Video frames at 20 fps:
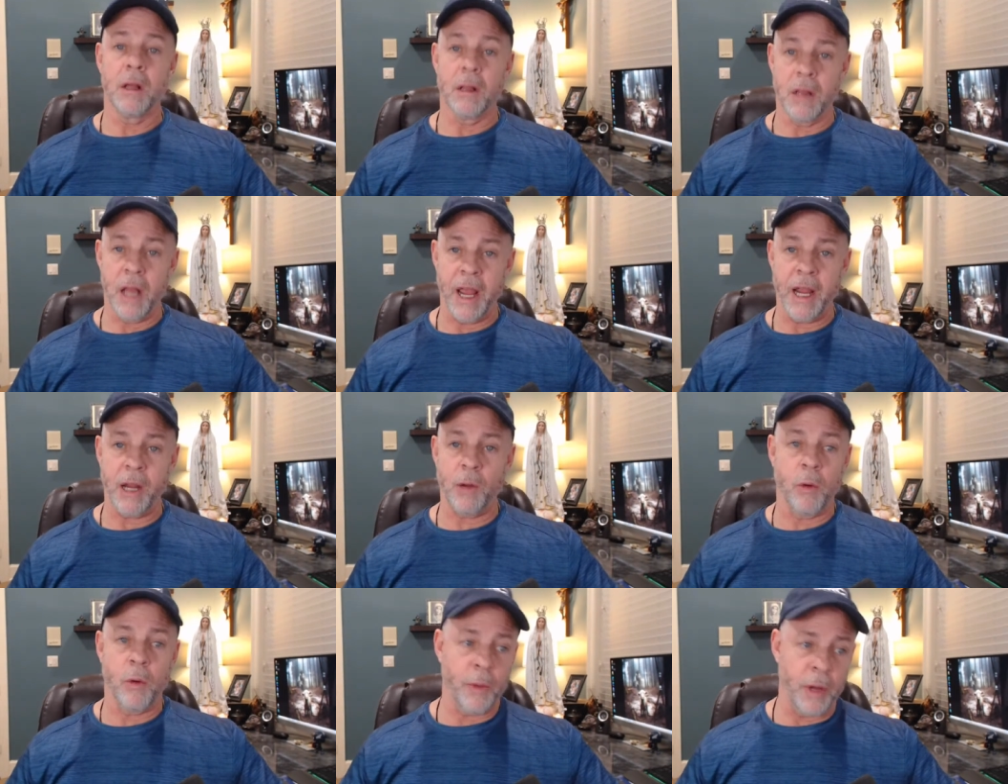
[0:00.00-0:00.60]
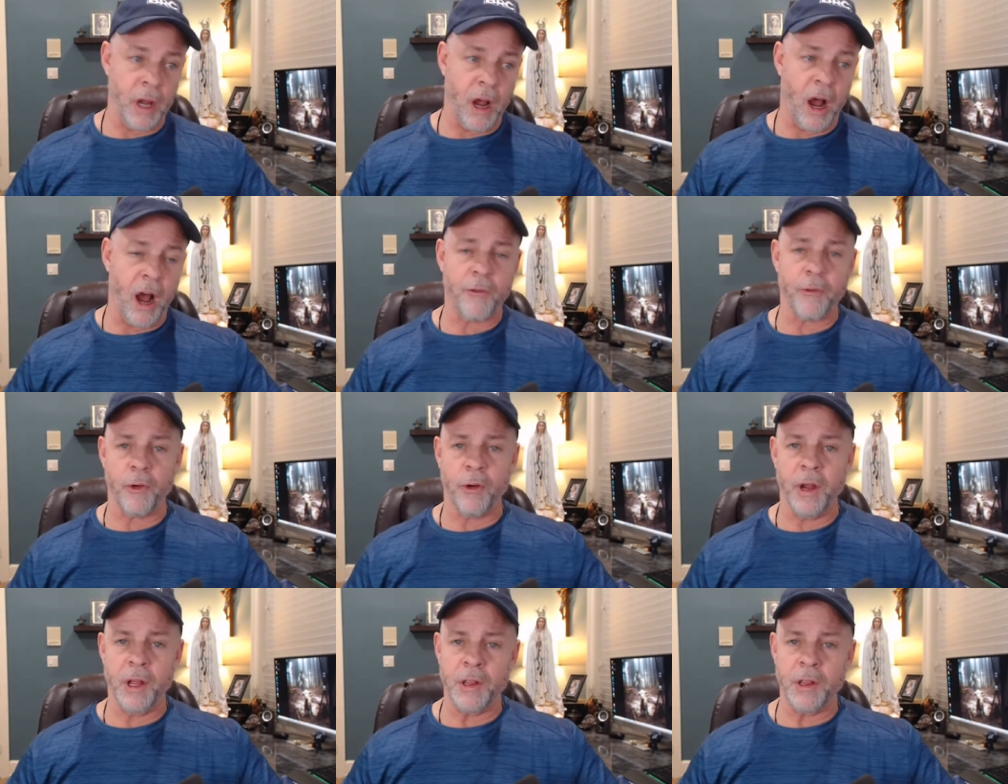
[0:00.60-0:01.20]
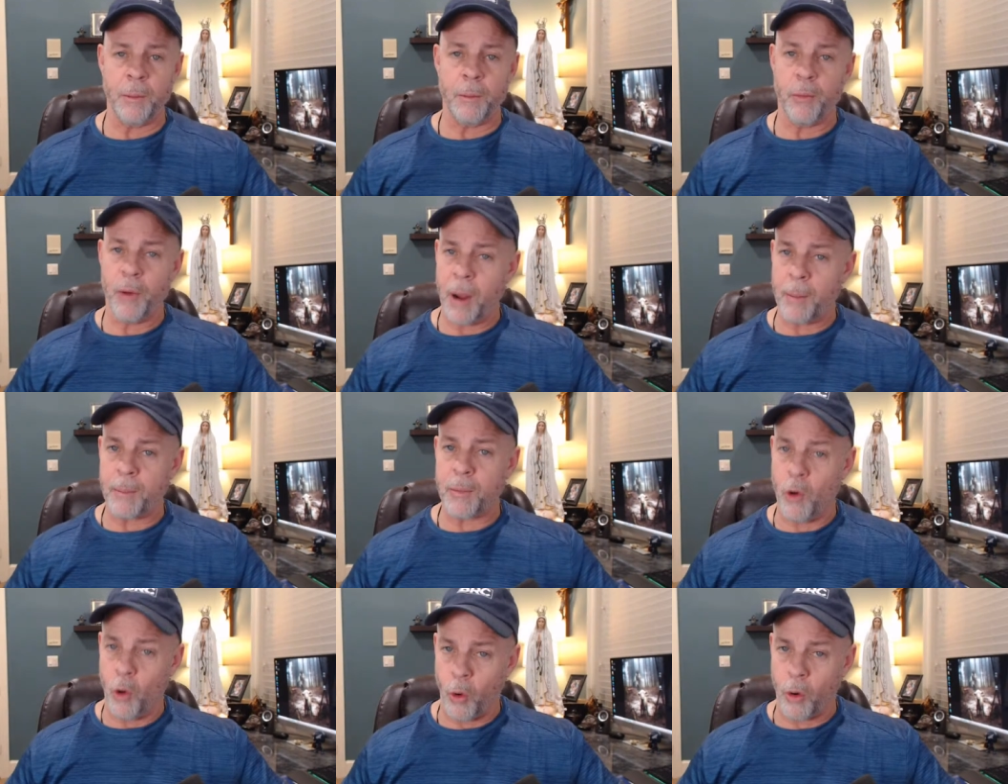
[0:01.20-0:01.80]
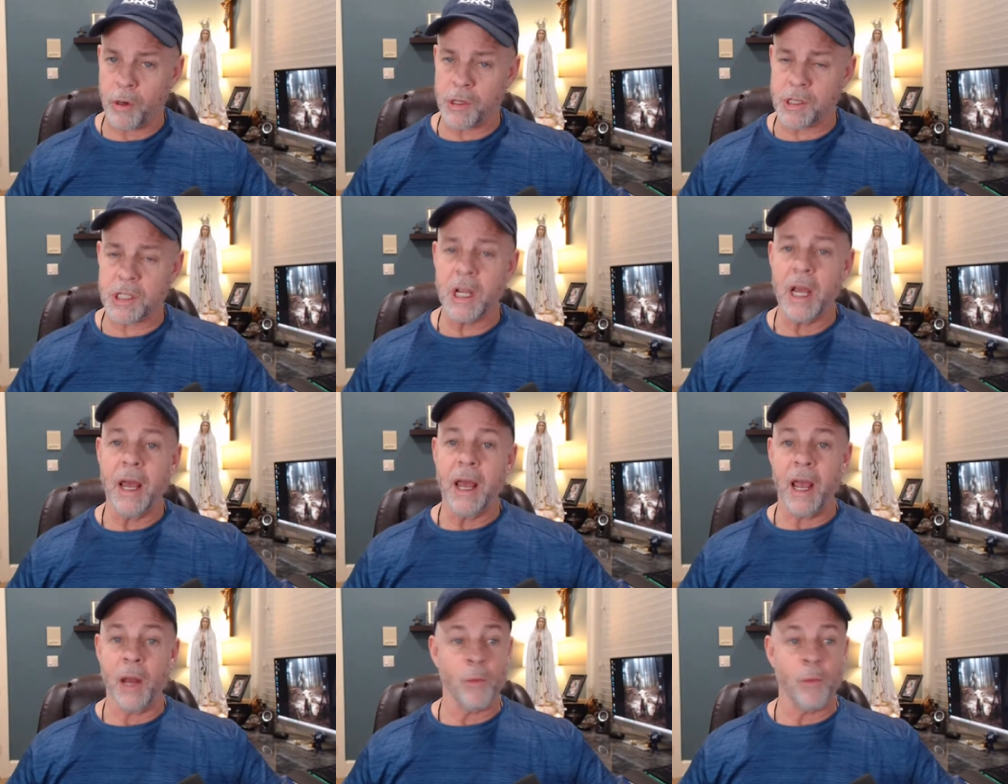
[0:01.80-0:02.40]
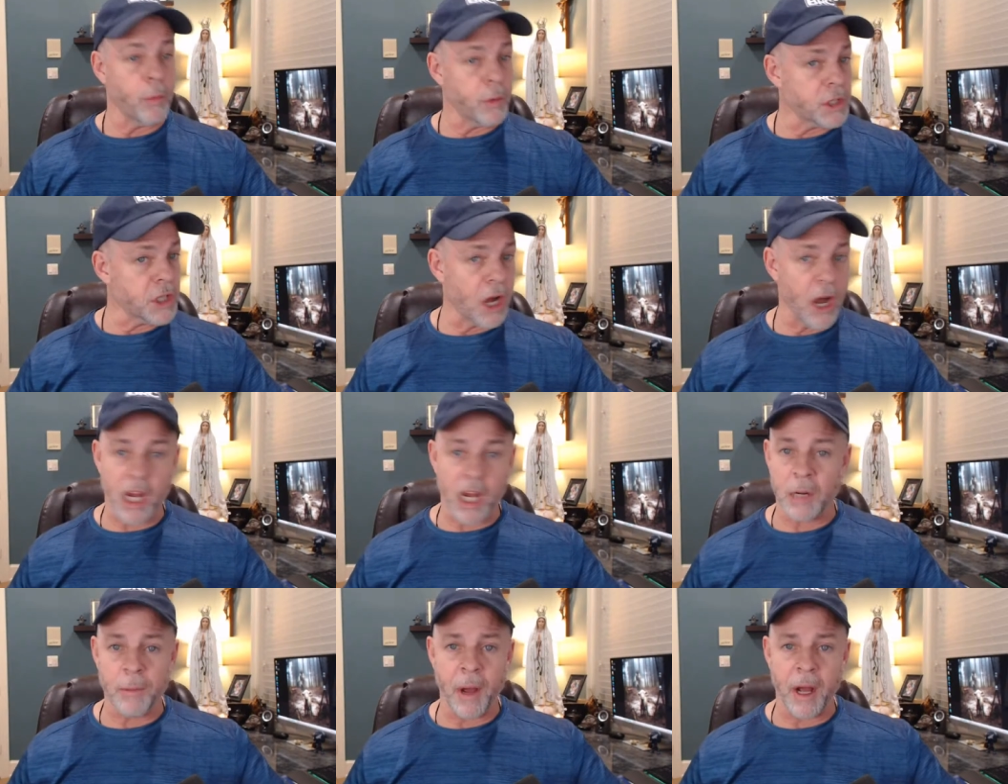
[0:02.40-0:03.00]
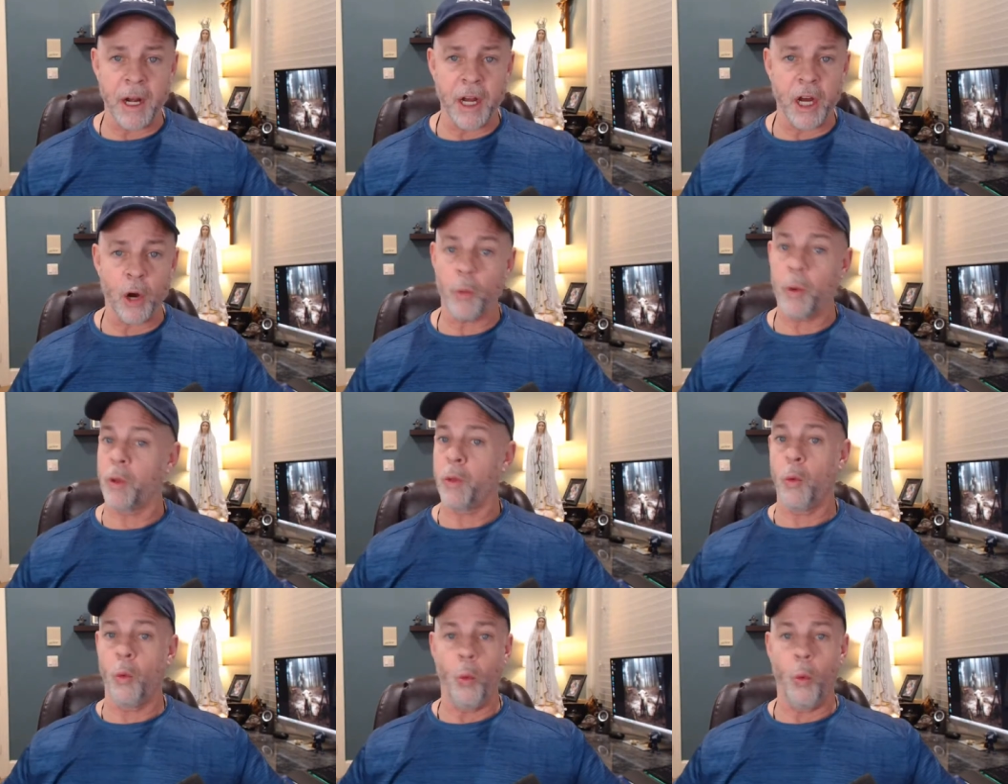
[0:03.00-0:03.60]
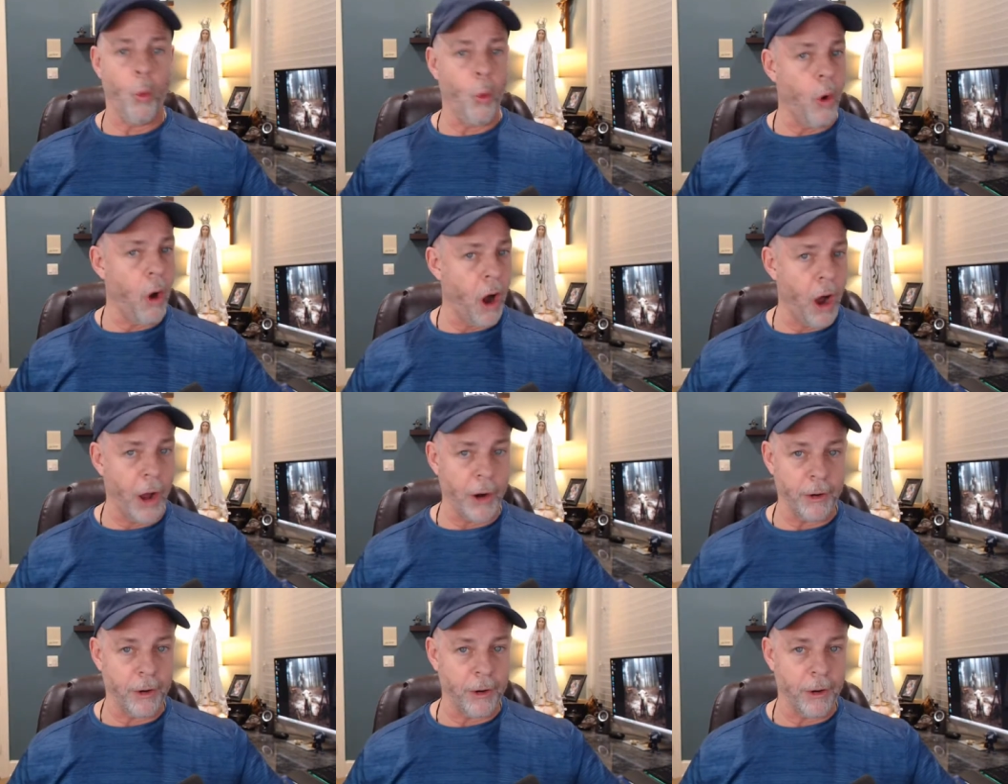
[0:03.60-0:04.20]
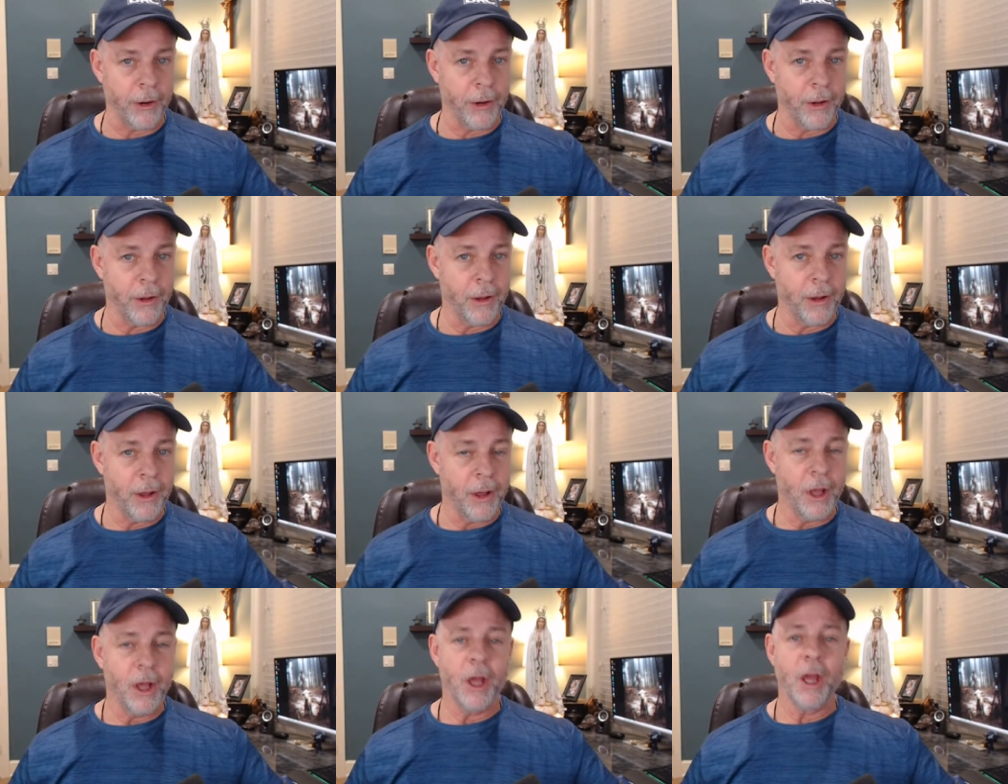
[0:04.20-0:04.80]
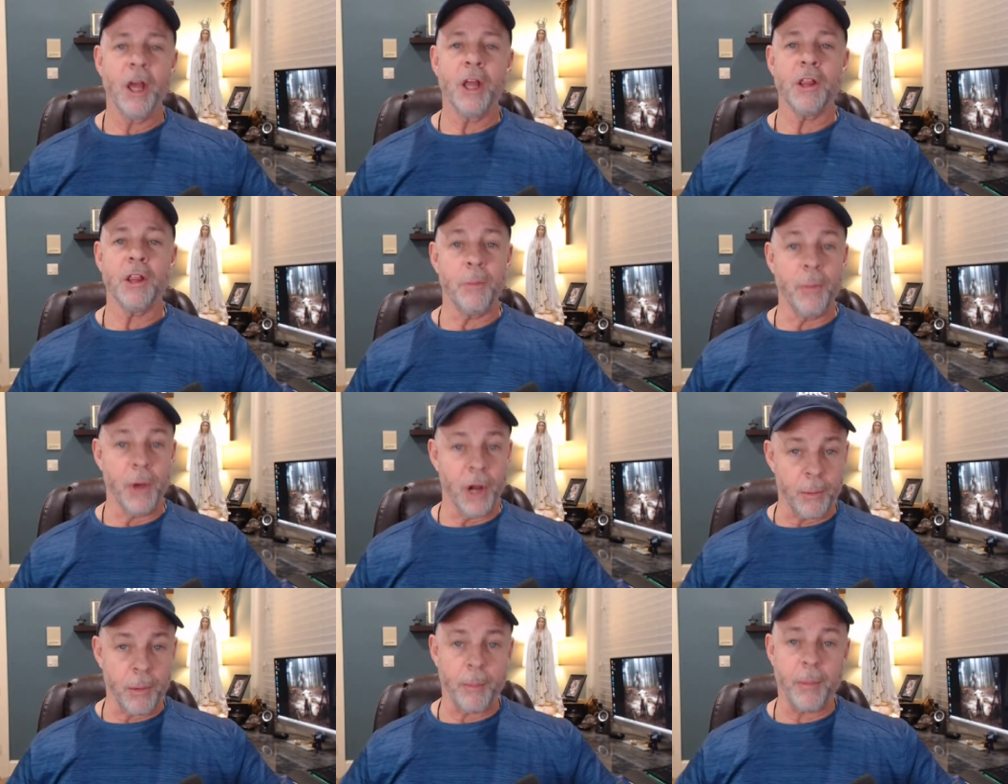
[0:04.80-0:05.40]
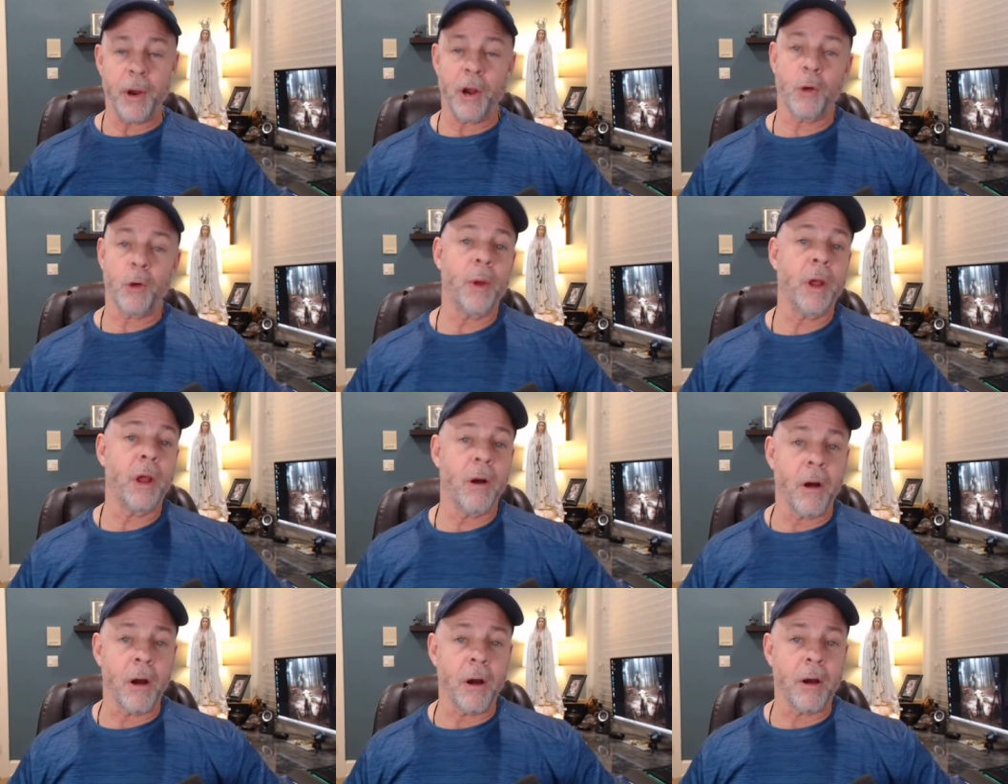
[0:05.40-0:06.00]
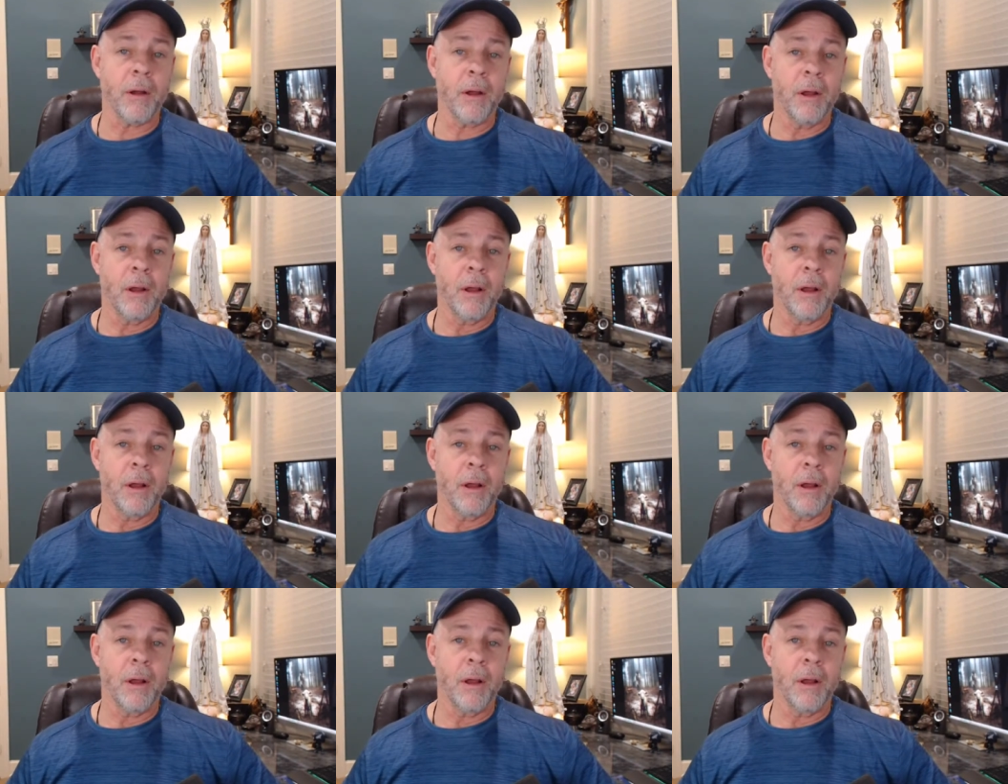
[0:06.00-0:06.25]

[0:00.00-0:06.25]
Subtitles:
like what we offer in the BREP course and what we're talking about here with water, the better prepared we are,